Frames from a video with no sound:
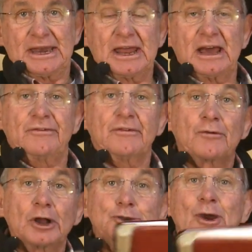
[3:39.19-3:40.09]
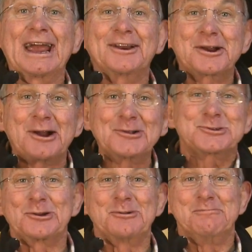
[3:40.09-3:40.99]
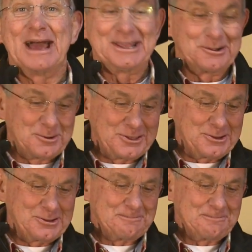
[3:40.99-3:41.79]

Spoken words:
Now, if you've got your agricultural manual with you,